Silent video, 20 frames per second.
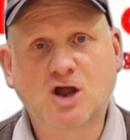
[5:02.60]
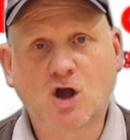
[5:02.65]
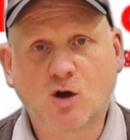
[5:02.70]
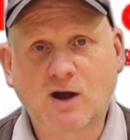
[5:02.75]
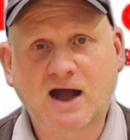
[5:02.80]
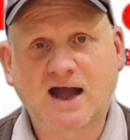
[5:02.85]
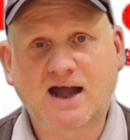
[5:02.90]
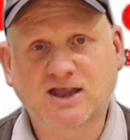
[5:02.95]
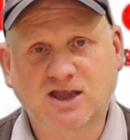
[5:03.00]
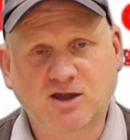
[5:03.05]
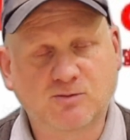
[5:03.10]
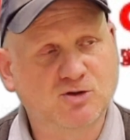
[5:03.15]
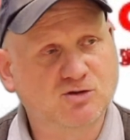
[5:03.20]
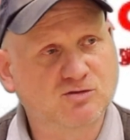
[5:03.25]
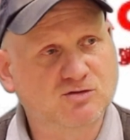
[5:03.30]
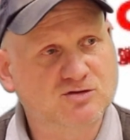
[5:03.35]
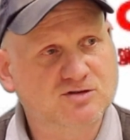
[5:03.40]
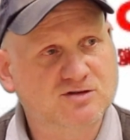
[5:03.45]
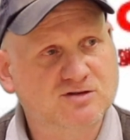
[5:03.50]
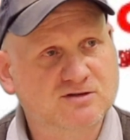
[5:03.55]
no
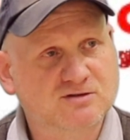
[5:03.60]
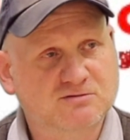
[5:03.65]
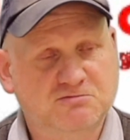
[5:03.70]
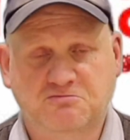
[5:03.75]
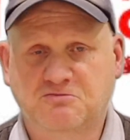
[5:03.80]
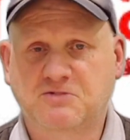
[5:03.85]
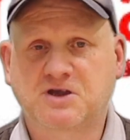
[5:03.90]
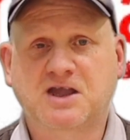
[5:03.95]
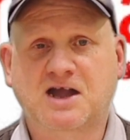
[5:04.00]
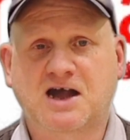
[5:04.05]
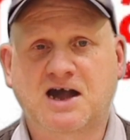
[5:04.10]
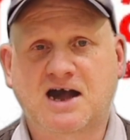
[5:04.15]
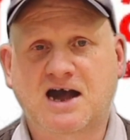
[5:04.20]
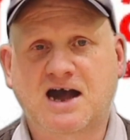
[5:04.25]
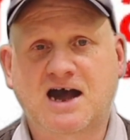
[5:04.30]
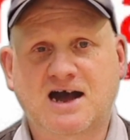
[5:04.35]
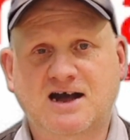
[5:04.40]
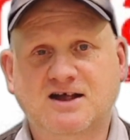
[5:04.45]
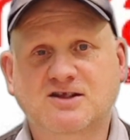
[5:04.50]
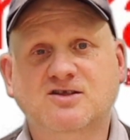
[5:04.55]
arguments. We
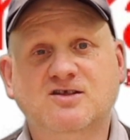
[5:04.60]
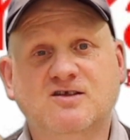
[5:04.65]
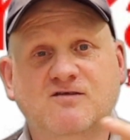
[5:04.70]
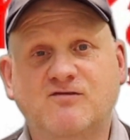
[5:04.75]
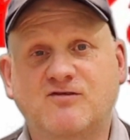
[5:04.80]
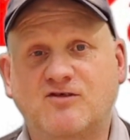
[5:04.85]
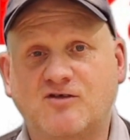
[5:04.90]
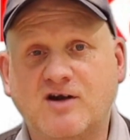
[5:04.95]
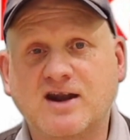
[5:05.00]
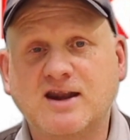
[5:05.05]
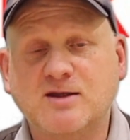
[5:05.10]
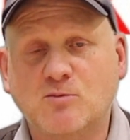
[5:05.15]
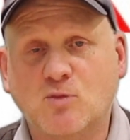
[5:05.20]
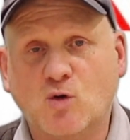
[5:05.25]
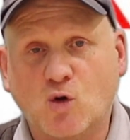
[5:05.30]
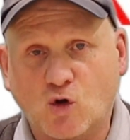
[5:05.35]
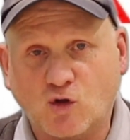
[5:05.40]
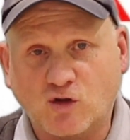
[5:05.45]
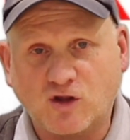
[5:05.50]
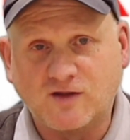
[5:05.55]
can't ask for any
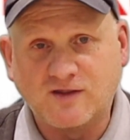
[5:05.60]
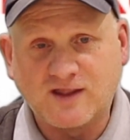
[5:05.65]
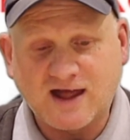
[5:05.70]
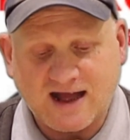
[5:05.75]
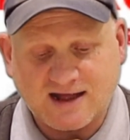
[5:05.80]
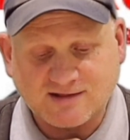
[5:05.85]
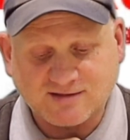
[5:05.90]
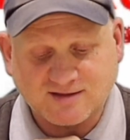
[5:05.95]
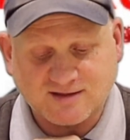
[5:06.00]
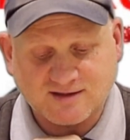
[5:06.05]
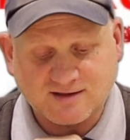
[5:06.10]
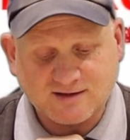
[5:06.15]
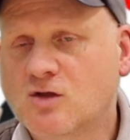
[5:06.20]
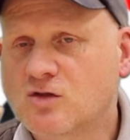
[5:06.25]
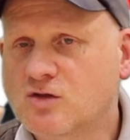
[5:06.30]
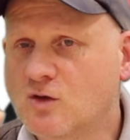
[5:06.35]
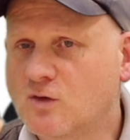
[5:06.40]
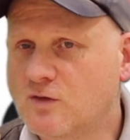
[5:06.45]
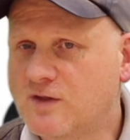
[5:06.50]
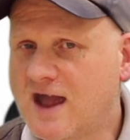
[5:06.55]
more than that.
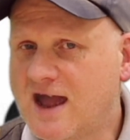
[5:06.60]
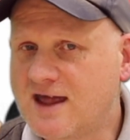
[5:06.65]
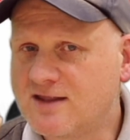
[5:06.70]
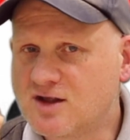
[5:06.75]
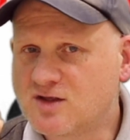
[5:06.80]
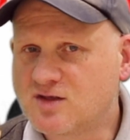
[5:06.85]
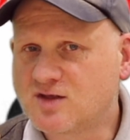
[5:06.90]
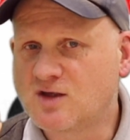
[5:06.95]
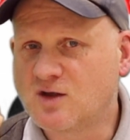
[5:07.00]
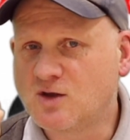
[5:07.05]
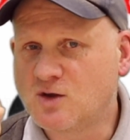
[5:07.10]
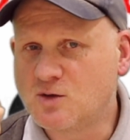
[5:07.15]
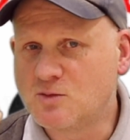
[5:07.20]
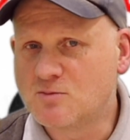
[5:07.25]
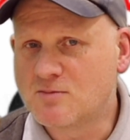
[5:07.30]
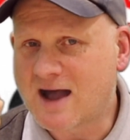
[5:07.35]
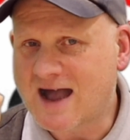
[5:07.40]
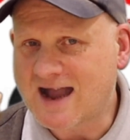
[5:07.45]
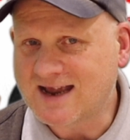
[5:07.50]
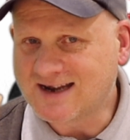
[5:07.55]
So they're the two
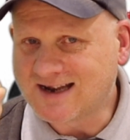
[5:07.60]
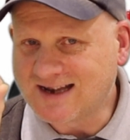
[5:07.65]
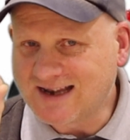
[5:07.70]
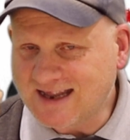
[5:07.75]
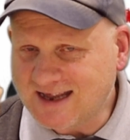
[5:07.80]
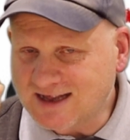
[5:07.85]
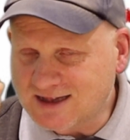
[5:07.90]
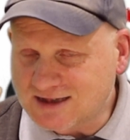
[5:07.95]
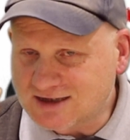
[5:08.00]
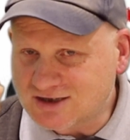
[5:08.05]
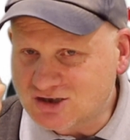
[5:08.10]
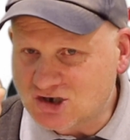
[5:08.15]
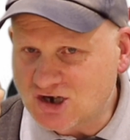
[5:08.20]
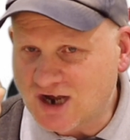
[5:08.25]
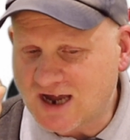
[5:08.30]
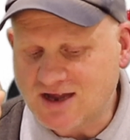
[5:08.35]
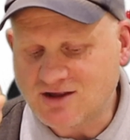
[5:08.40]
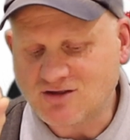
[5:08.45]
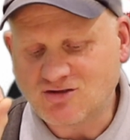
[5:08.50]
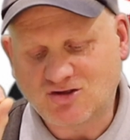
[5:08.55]
minor little
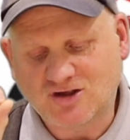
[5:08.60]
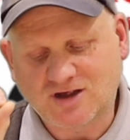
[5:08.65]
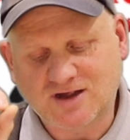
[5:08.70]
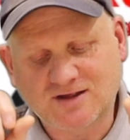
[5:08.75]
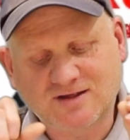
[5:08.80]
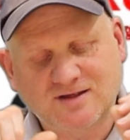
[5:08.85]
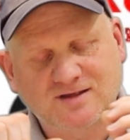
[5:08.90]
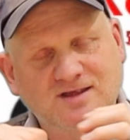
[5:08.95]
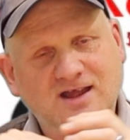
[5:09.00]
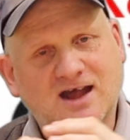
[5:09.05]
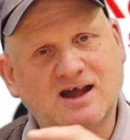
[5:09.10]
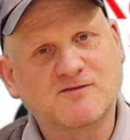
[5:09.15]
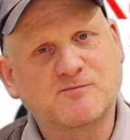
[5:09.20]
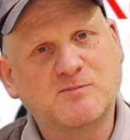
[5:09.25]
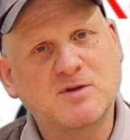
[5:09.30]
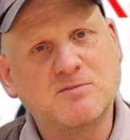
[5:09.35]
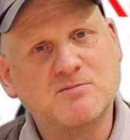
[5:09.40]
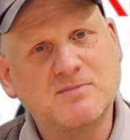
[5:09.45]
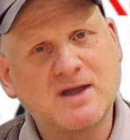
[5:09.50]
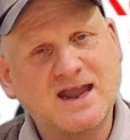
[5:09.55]
changes that have
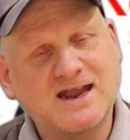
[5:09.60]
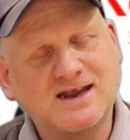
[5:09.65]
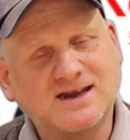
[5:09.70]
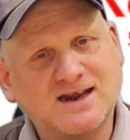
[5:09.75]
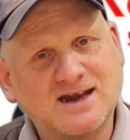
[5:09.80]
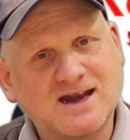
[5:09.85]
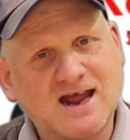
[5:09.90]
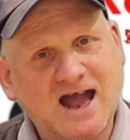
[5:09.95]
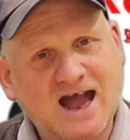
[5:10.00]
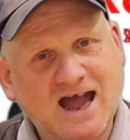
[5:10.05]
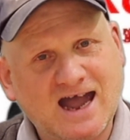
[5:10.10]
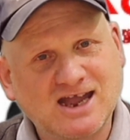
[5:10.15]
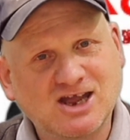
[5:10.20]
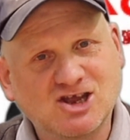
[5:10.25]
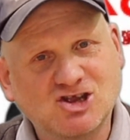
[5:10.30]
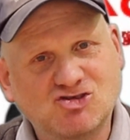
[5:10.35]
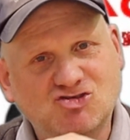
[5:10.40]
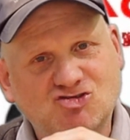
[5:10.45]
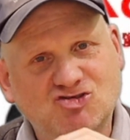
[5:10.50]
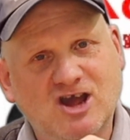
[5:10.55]
been made in
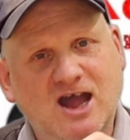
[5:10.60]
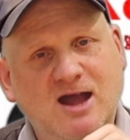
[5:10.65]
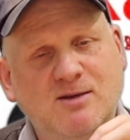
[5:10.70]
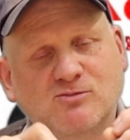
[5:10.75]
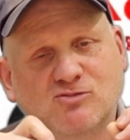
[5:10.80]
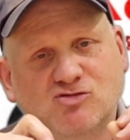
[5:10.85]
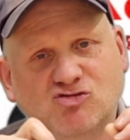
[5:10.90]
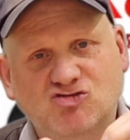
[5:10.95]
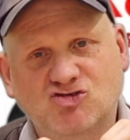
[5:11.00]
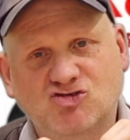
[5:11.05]
IGEM